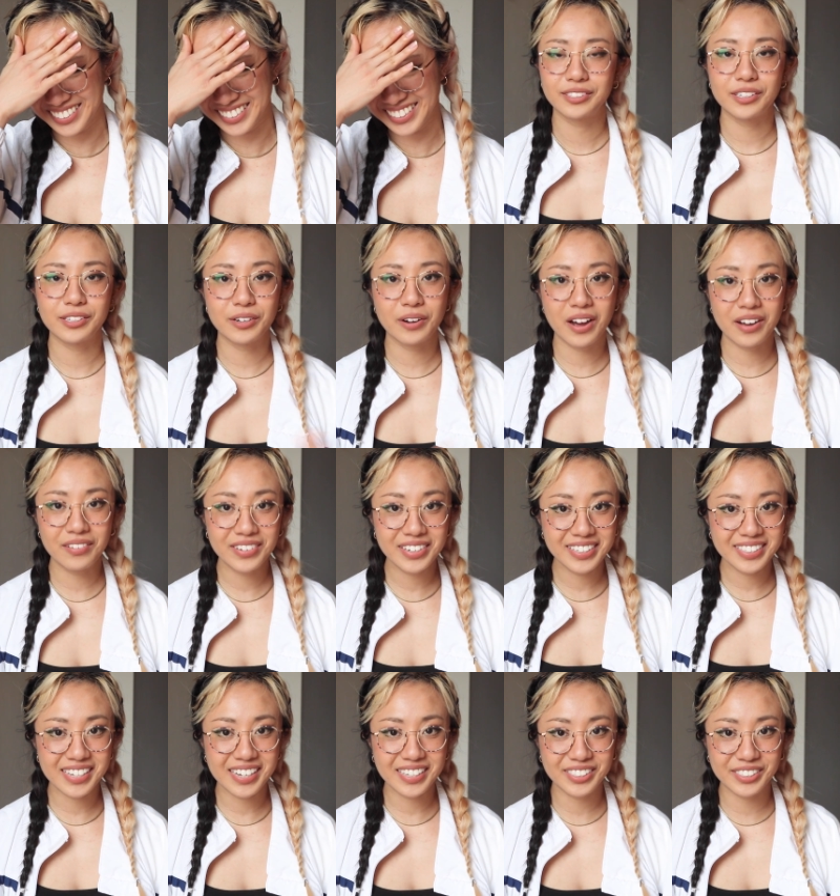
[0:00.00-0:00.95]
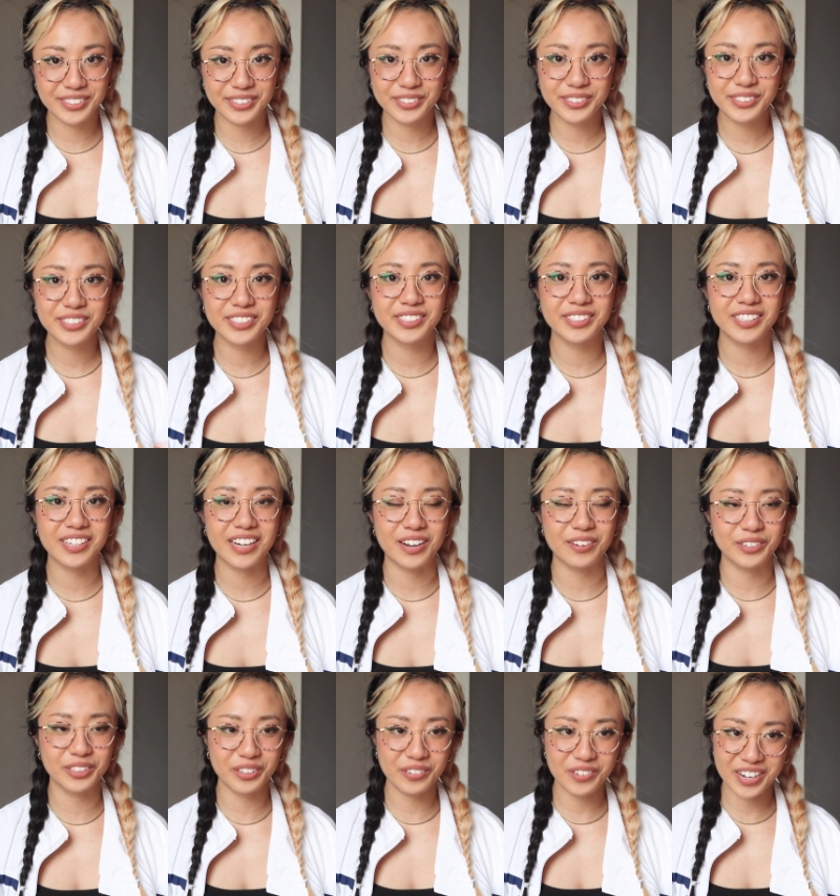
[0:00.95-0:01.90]
So I don't have any tattoos. I
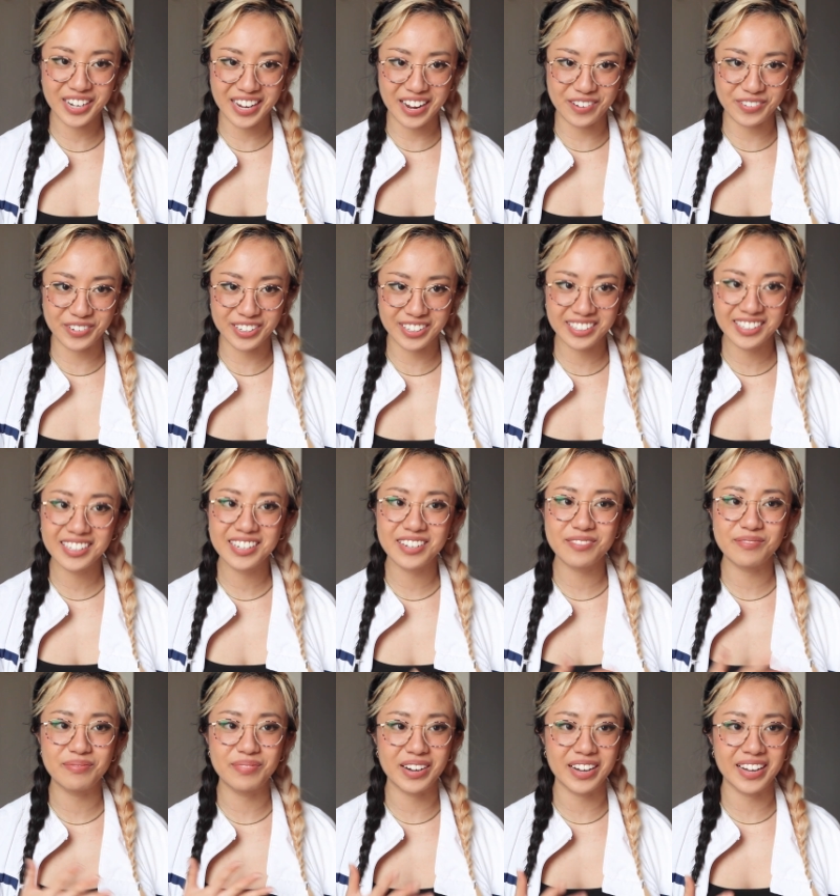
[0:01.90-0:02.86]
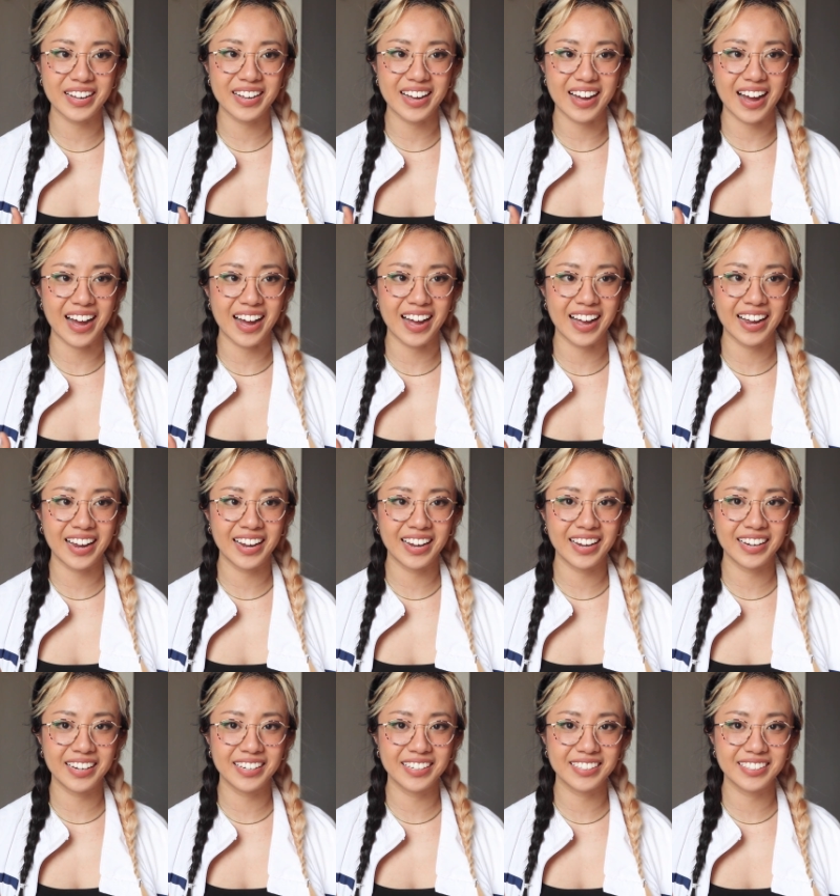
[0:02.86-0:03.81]
really want to get one, but
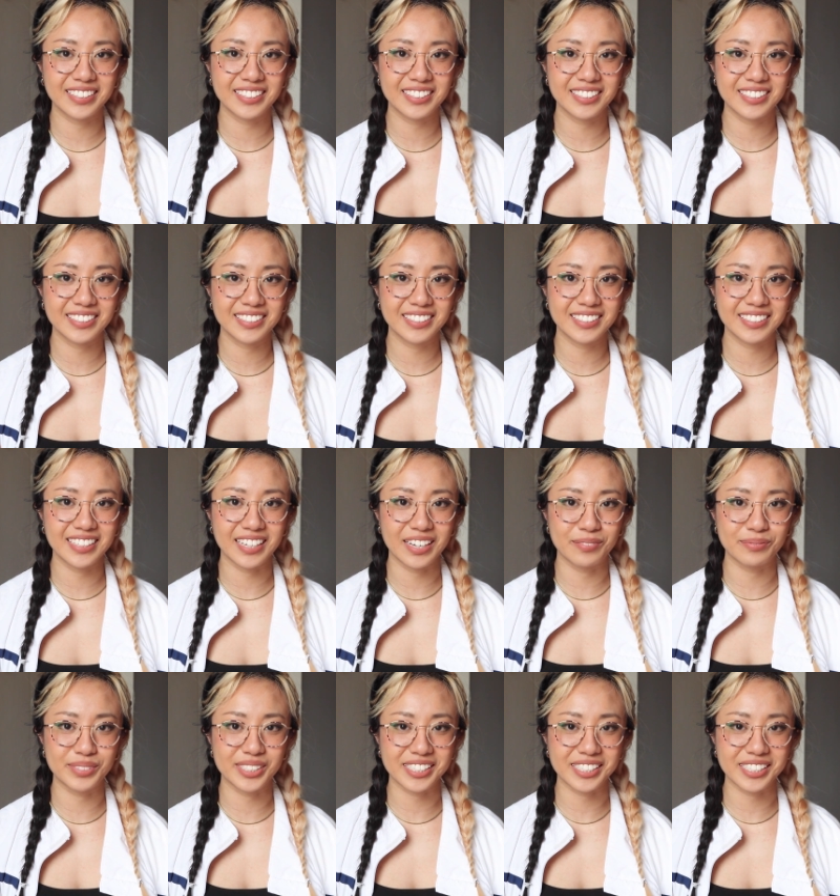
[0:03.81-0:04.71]
I am